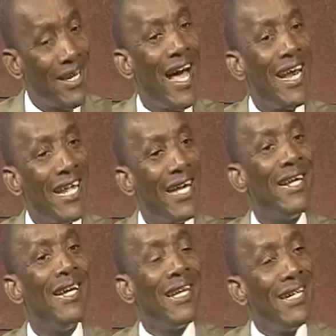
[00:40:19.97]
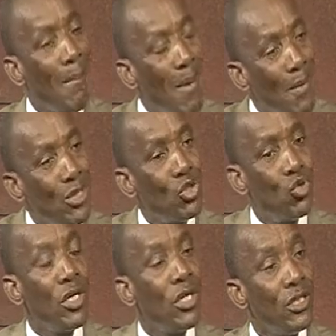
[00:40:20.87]
And then the amendment
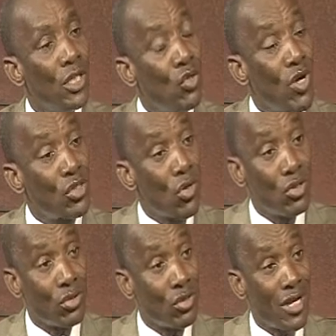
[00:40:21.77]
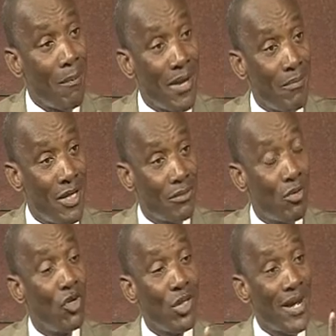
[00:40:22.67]
the U.S. Constitution amendments, before
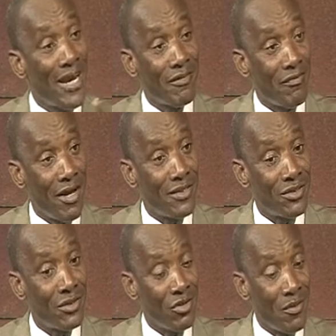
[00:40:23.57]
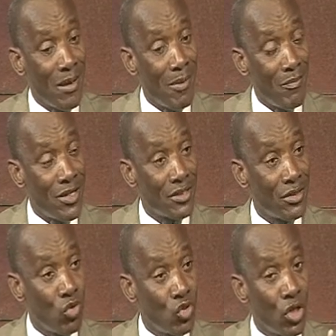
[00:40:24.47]
they were ratified, some of the amendments,
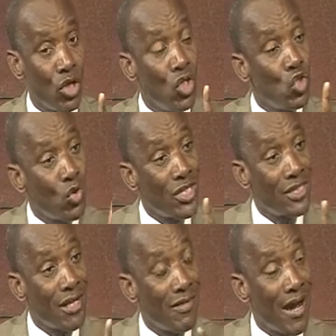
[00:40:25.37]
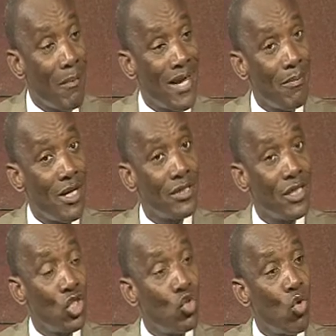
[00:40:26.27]
27 amendments in
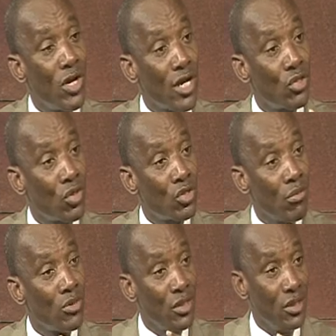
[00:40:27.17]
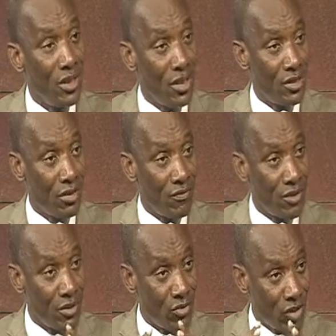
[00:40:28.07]
220-something years of the
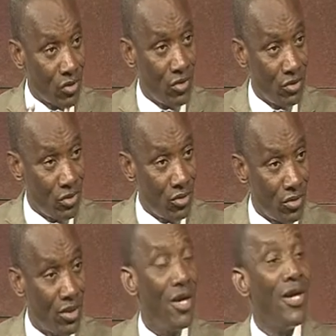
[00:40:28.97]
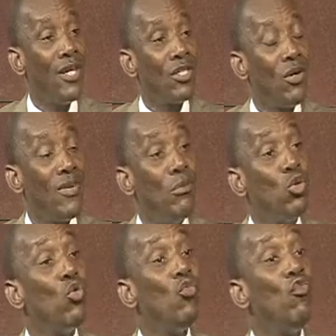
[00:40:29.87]
U.S. Constitution. Some of them took
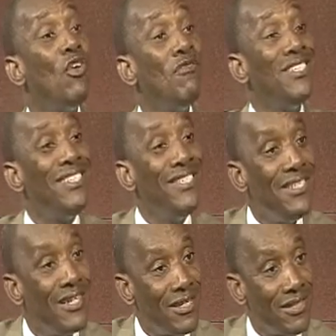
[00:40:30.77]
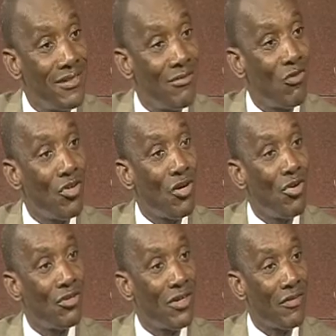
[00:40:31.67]
50 years before they
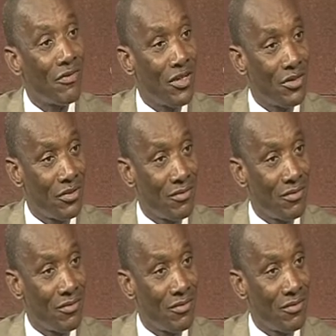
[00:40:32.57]
got ratification.